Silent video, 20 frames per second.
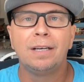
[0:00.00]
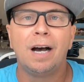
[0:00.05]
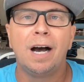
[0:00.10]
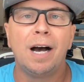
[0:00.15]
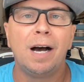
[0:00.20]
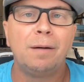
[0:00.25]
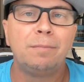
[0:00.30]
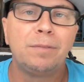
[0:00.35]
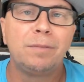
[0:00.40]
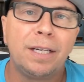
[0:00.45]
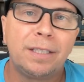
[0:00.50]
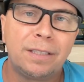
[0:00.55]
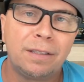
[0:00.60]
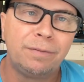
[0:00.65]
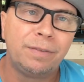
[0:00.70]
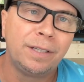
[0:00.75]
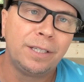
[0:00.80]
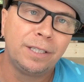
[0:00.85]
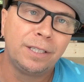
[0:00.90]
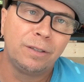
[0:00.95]
Um, like the
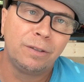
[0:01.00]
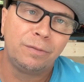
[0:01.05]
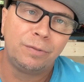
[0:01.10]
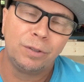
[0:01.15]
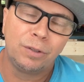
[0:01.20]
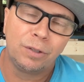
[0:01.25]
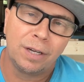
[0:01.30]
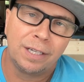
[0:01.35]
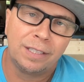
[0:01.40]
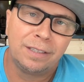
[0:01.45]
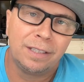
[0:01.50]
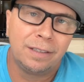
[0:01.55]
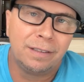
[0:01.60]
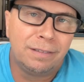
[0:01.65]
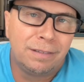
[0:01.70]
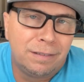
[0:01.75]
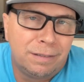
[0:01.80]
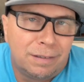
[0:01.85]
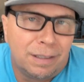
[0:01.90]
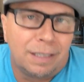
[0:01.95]
video if you thought it
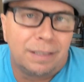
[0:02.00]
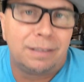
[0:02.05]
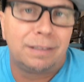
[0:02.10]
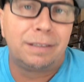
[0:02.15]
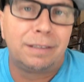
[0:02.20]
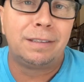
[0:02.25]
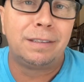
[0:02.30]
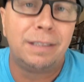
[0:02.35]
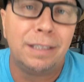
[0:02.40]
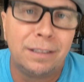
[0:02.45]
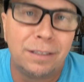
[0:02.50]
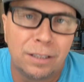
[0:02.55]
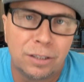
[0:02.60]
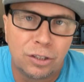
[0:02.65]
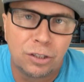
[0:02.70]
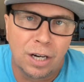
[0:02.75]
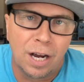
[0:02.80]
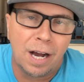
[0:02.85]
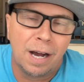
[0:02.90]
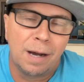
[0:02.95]
did a
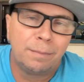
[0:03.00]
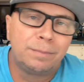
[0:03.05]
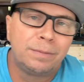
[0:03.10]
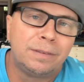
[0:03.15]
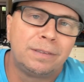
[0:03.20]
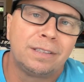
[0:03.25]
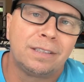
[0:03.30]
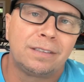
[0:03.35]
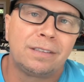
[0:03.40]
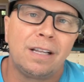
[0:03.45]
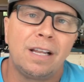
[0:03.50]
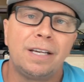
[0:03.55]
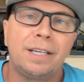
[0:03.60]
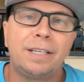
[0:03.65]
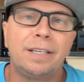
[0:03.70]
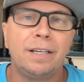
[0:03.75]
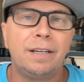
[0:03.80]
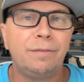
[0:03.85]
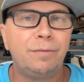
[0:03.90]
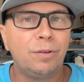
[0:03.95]
decent job.
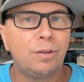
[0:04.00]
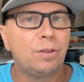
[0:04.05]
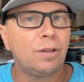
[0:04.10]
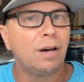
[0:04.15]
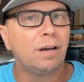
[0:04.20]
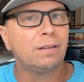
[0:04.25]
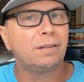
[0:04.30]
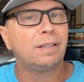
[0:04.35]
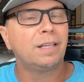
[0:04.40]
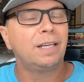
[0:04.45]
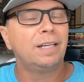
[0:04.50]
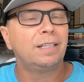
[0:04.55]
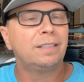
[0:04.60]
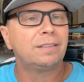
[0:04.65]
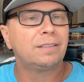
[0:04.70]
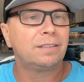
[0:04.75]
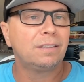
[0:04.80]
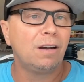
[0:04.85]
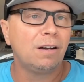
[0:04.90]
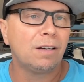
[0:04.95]
Dislike it if you thought that
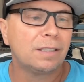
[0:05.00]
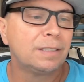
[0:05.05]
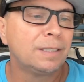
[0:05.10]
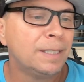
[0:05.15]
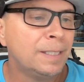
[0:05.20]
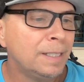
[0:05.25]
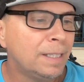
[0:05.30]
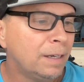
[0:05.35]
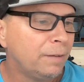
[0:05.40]
it sucked.